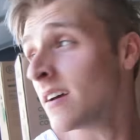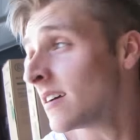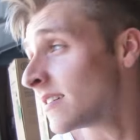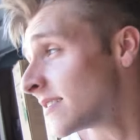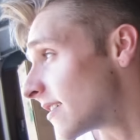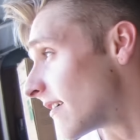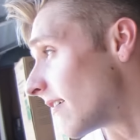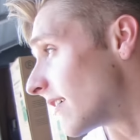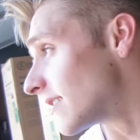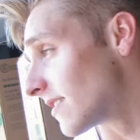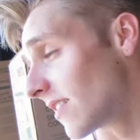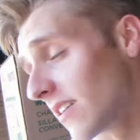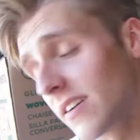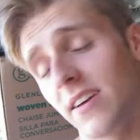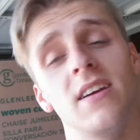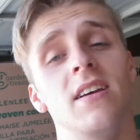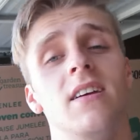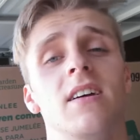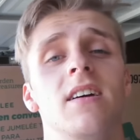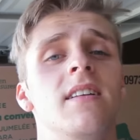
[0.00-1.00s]
So it's
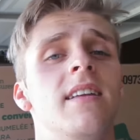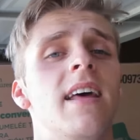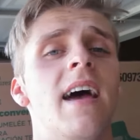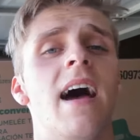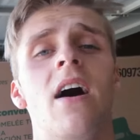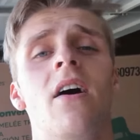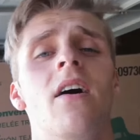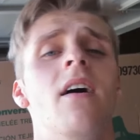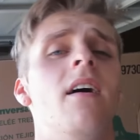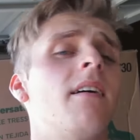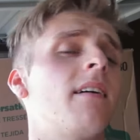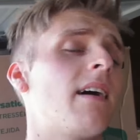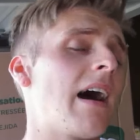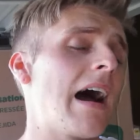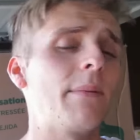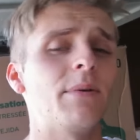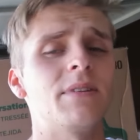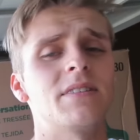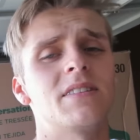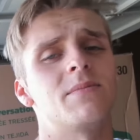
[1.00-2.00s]
looking good now.
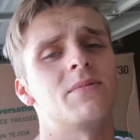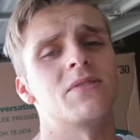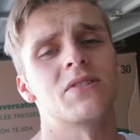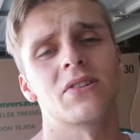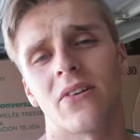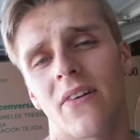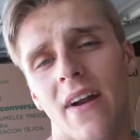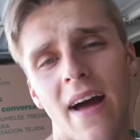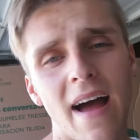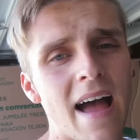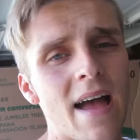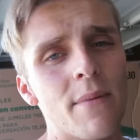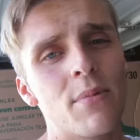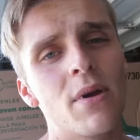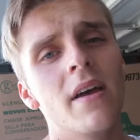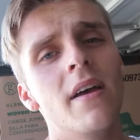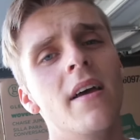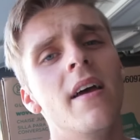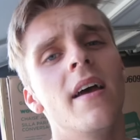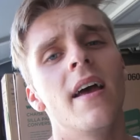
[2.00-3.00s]
Comment, subscribe,
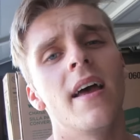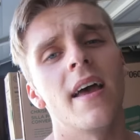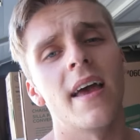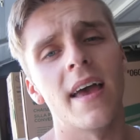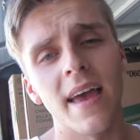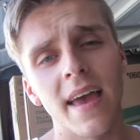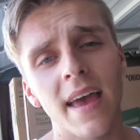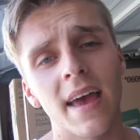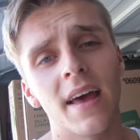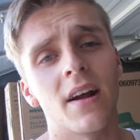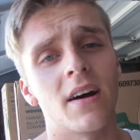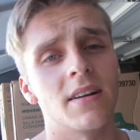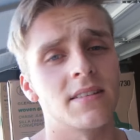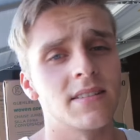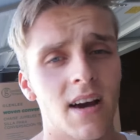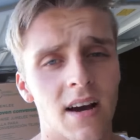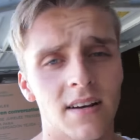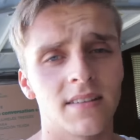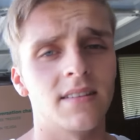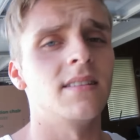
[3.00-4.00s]
and I'll
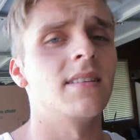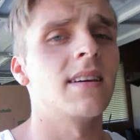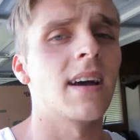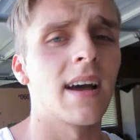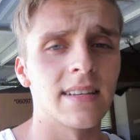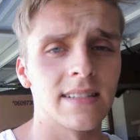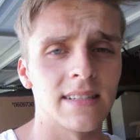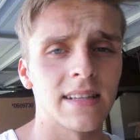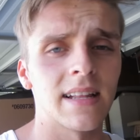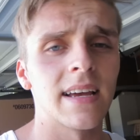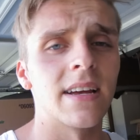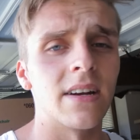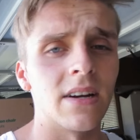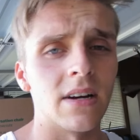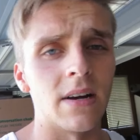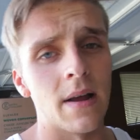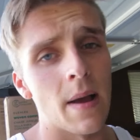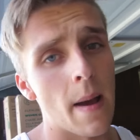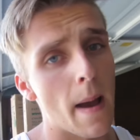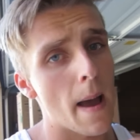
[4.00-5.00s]
talk to you guys
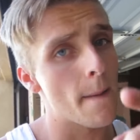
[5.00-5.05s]
later.